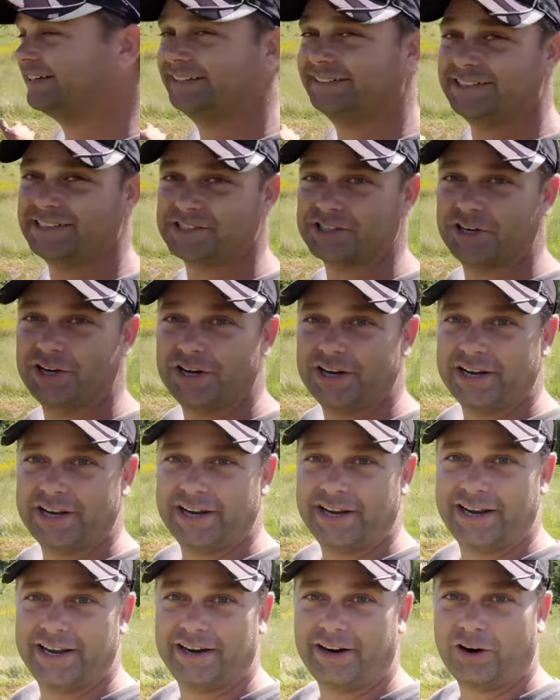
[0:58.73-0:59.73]
get these,
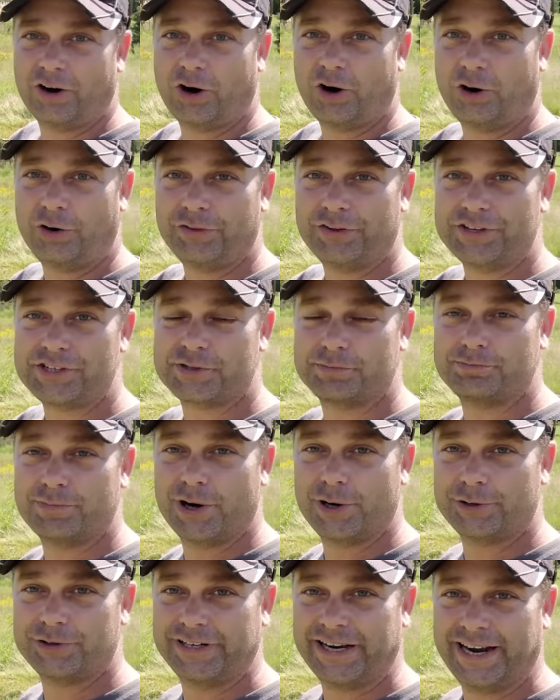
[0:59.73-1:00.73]
all this
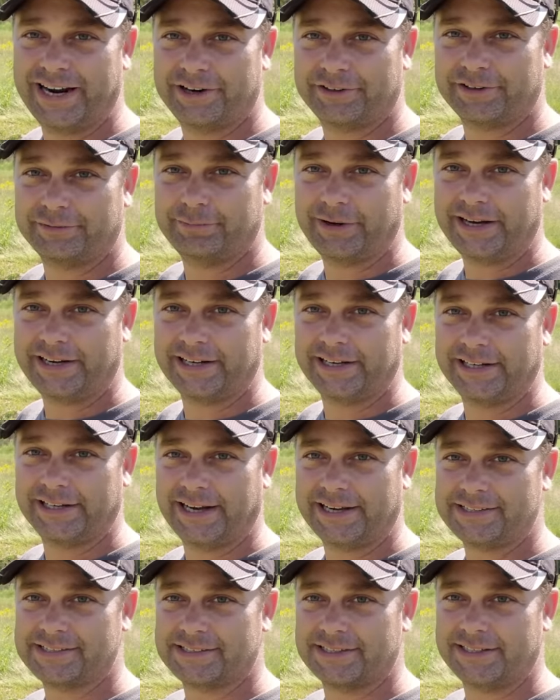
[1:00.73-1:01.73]
mowed down and make it
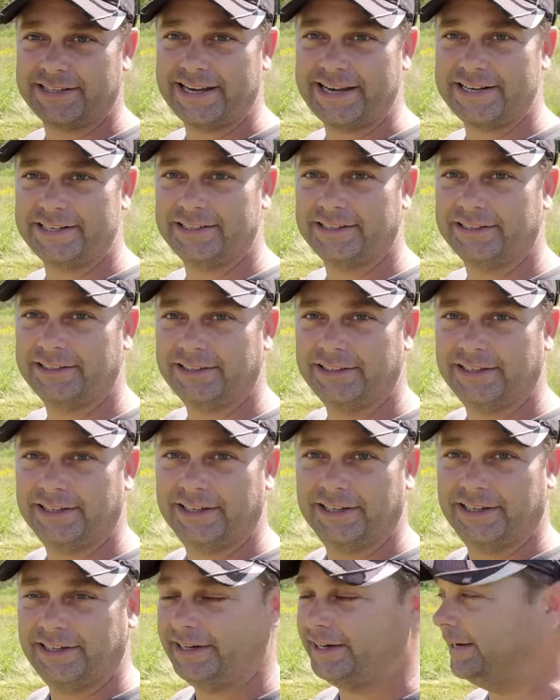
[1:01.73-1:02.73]
nice and neat
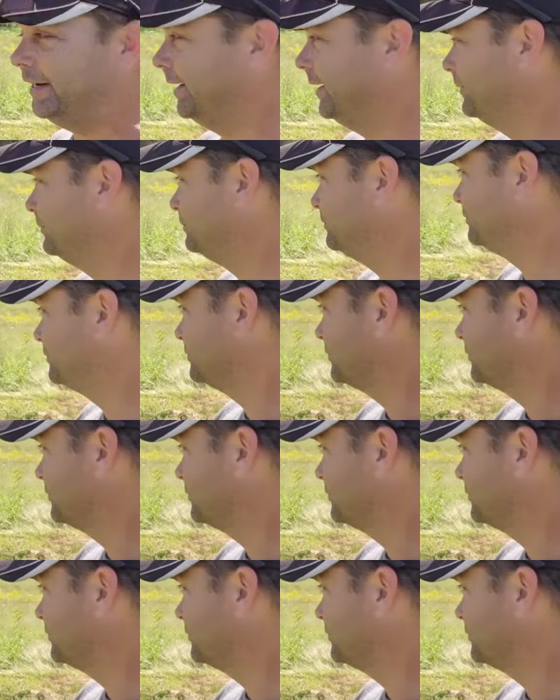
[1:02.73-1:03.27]
um,